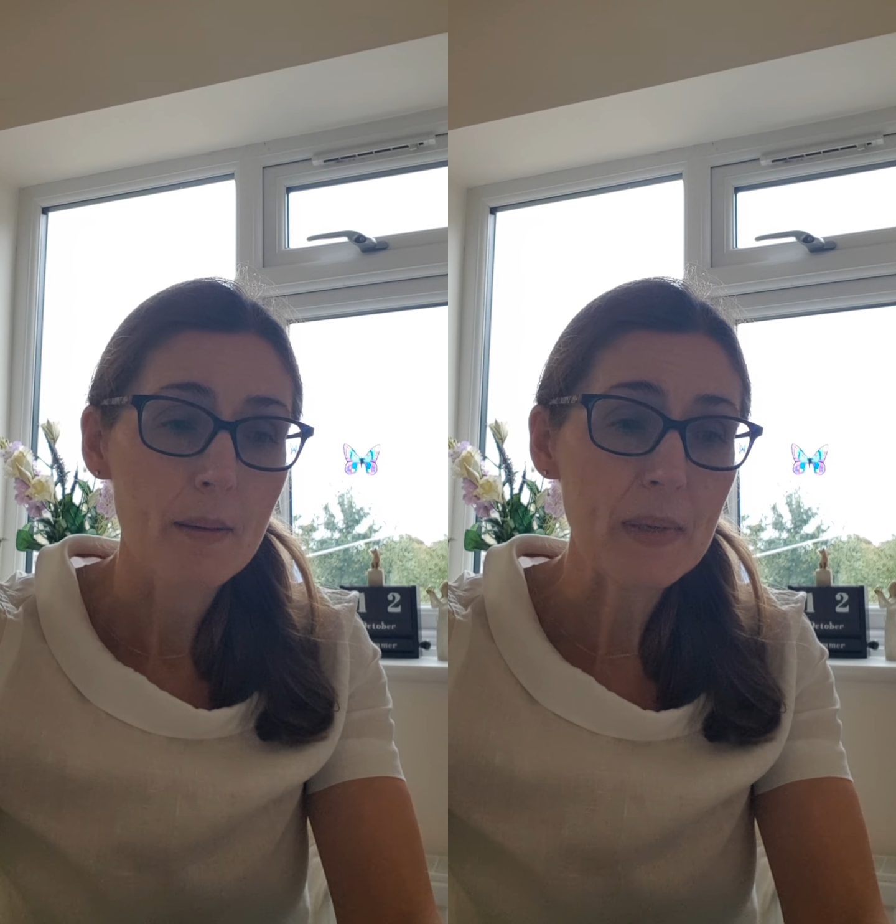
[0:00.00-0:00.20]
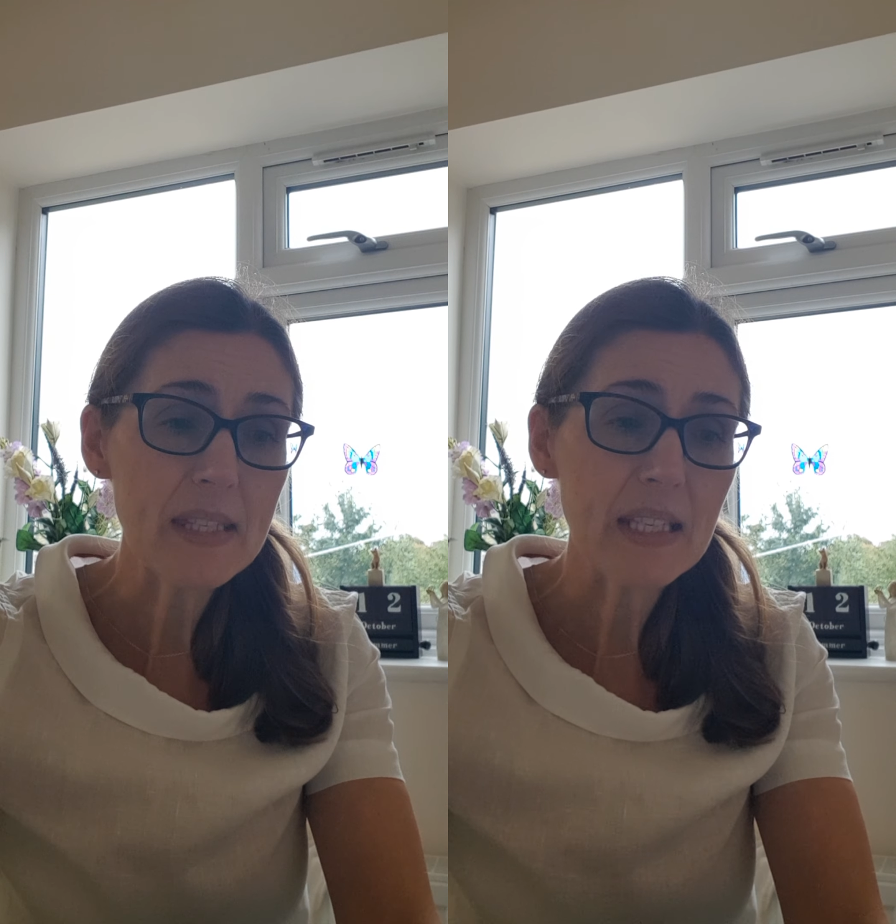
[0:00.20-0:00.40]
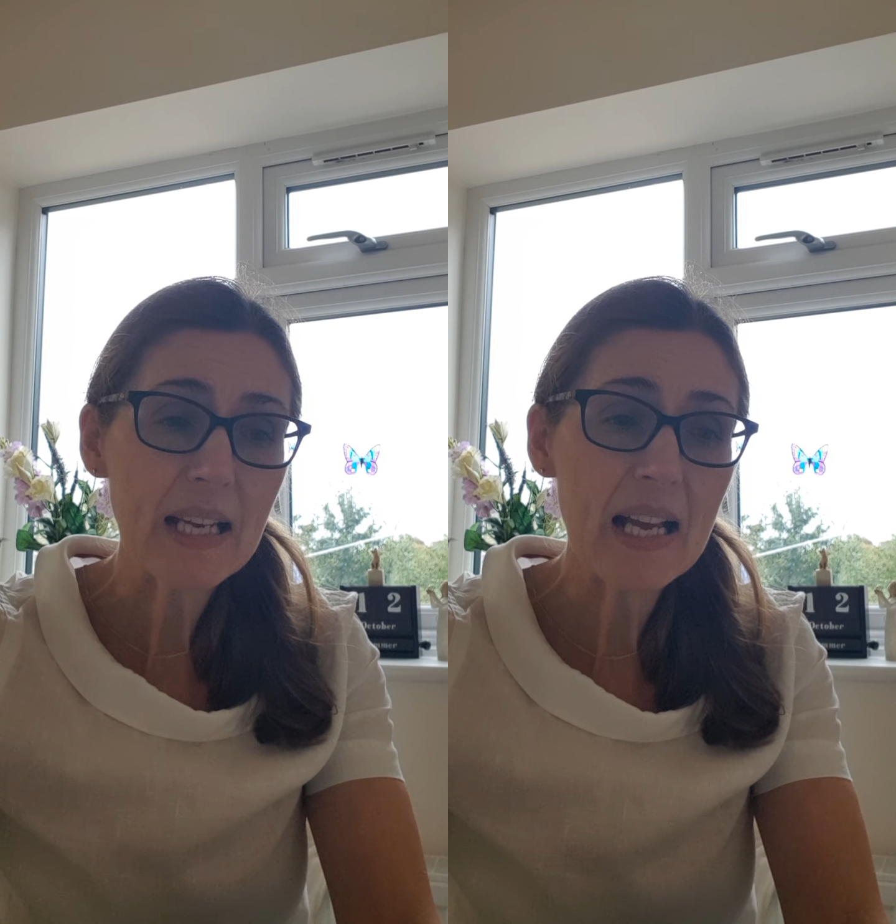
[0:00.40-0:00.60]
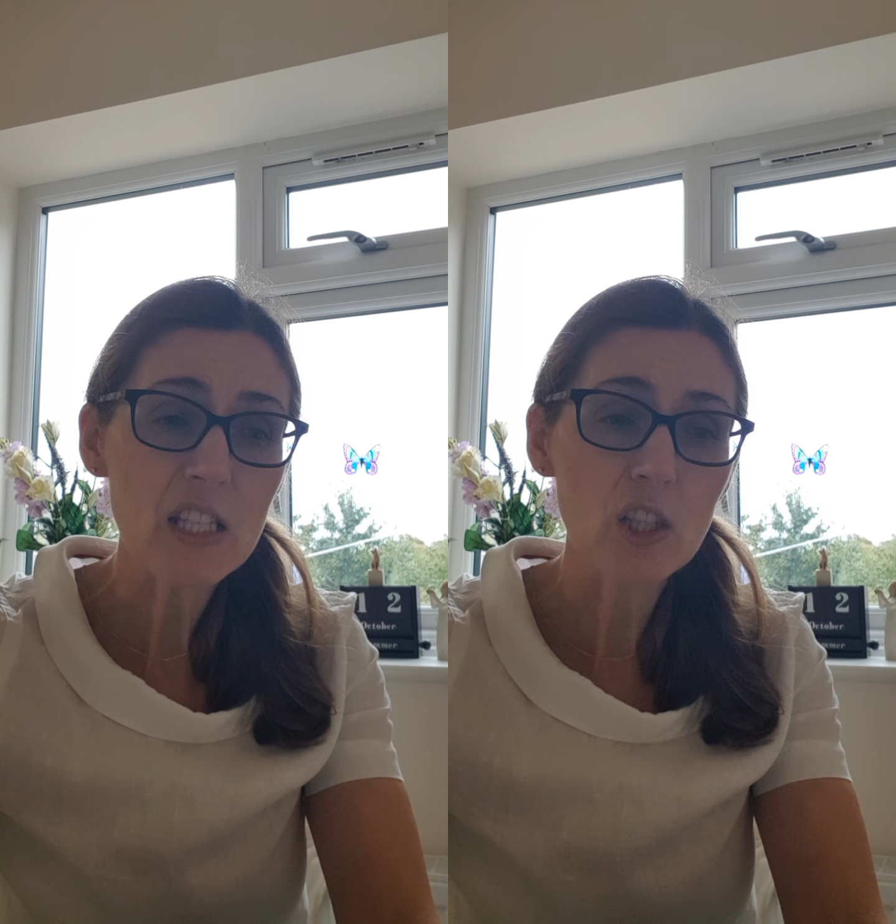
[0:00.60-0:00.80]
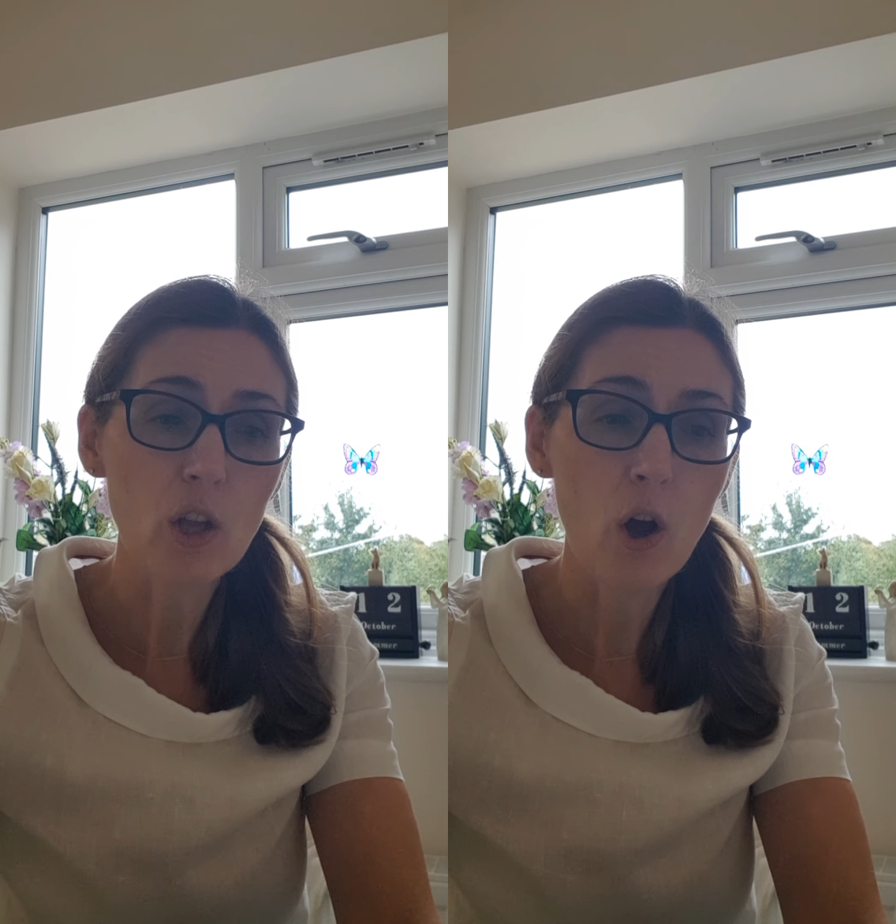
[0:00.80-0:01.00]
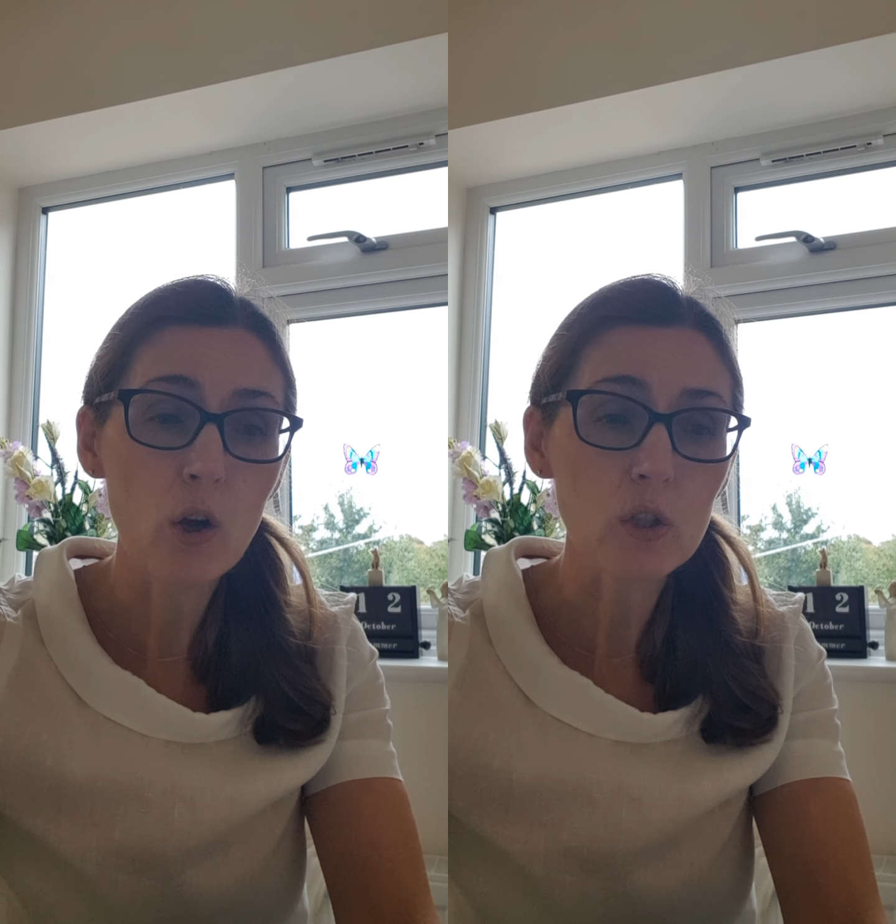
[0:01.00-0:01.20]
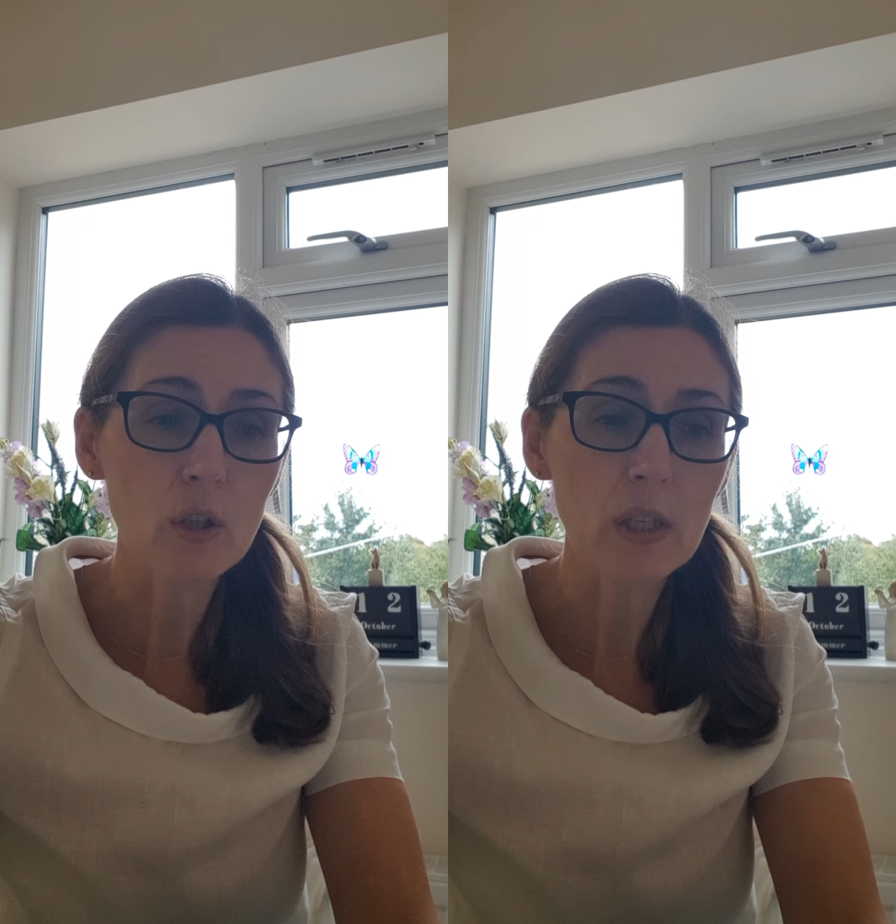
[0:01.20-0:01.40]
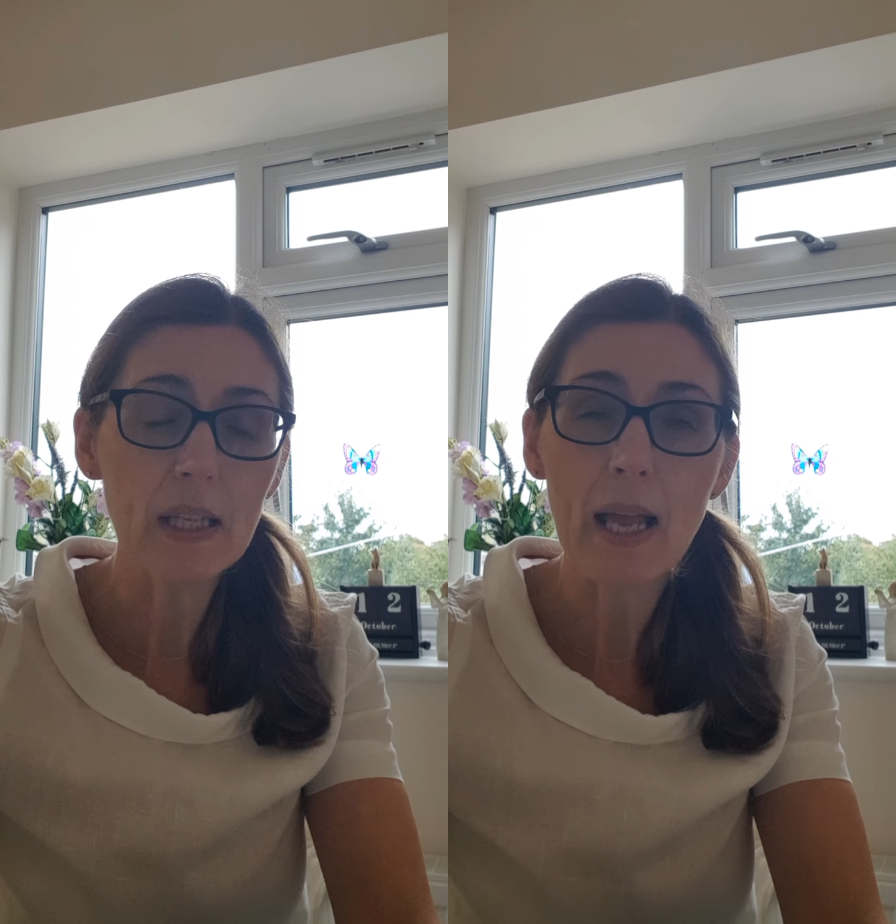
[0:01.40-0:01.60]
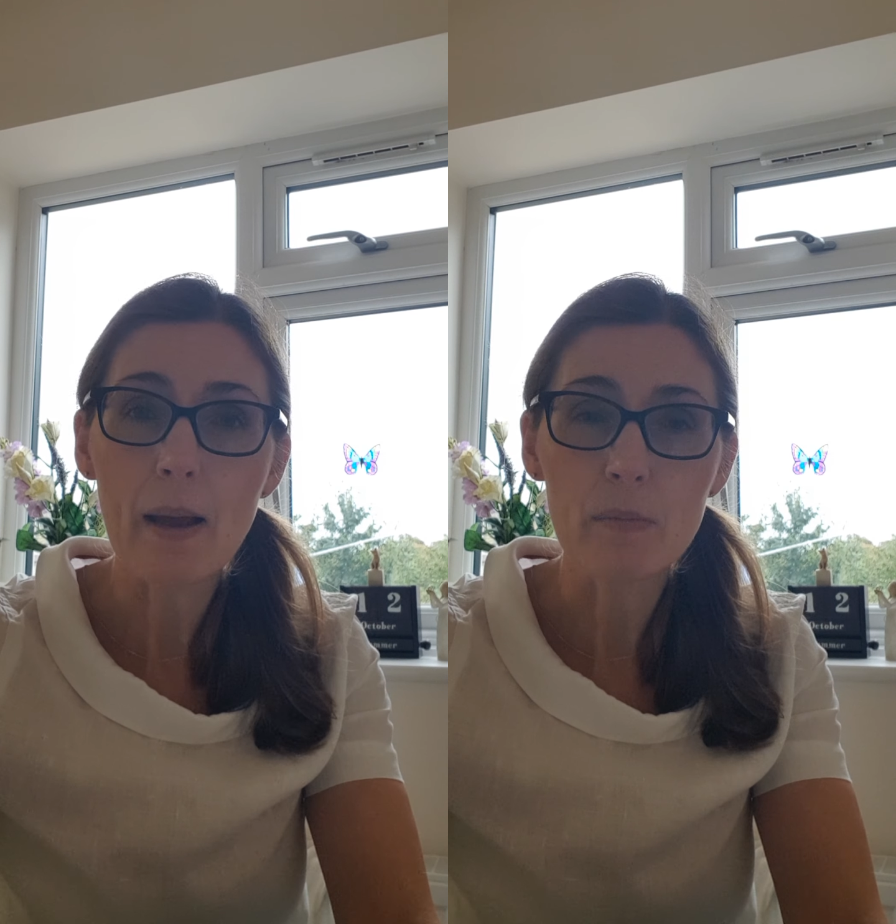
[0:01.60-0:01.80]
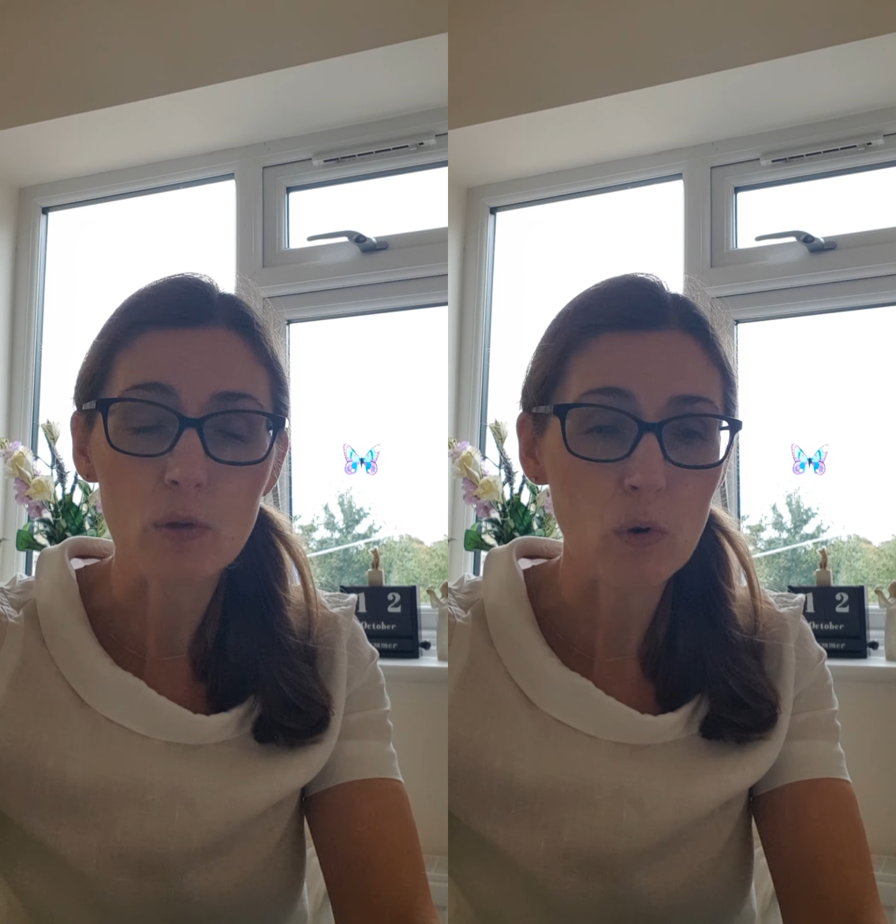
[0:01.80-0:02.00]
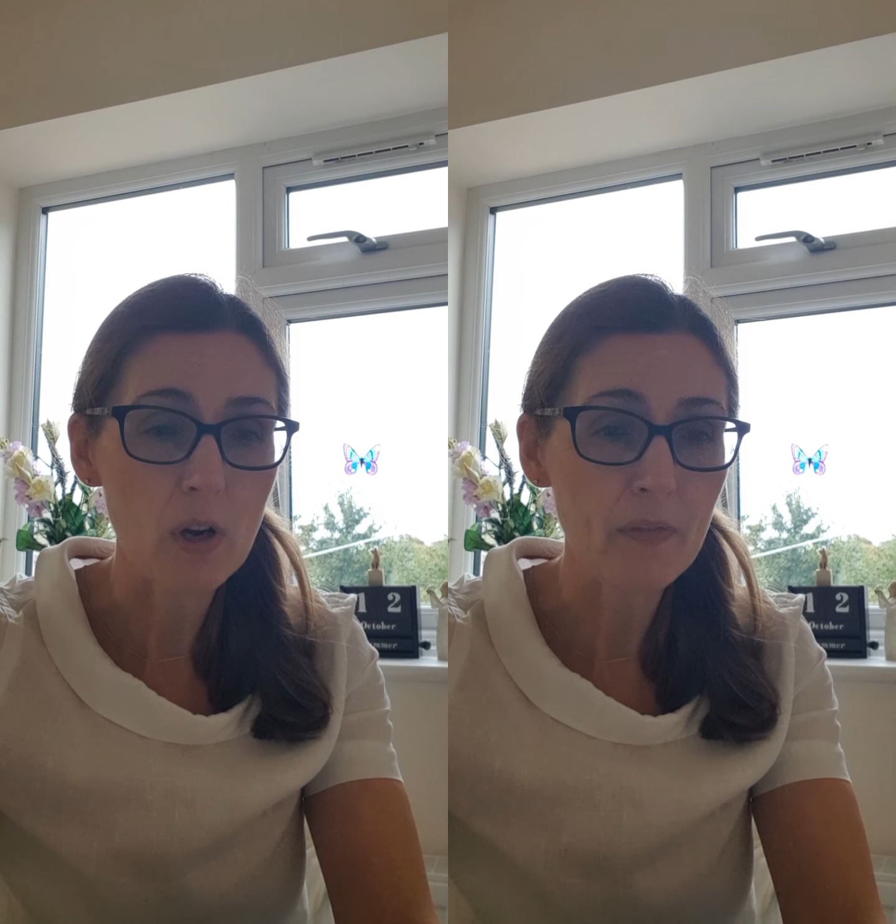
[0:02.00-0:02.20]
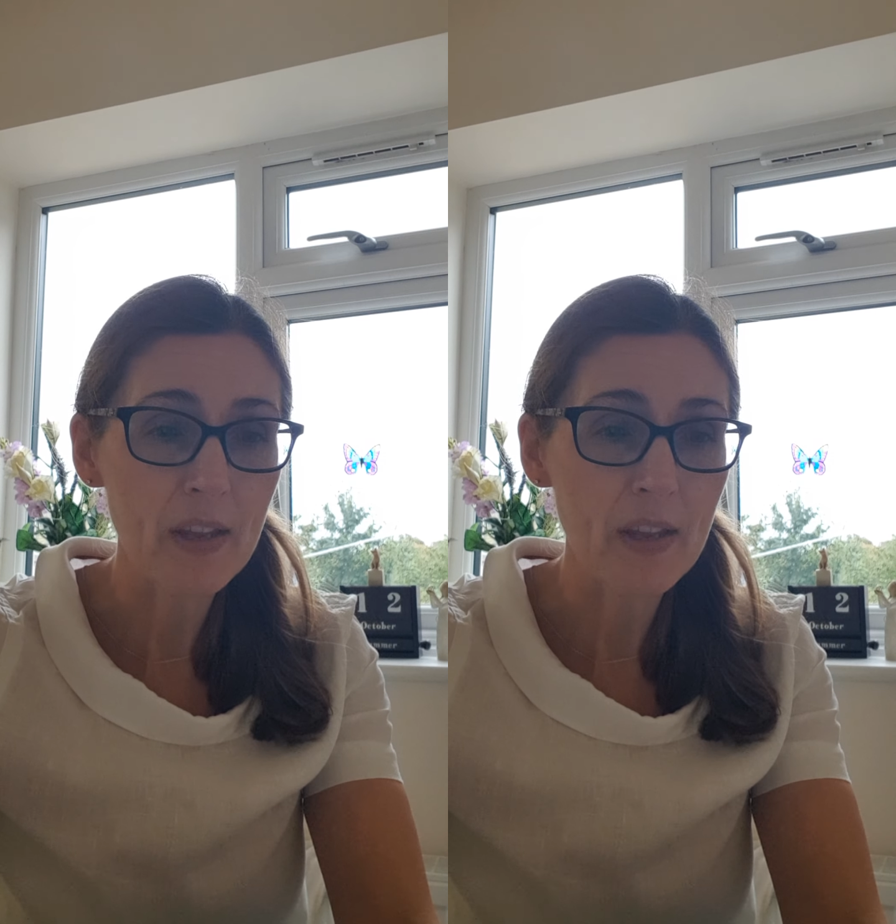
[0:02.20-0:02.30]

Mr. Castle also claims one of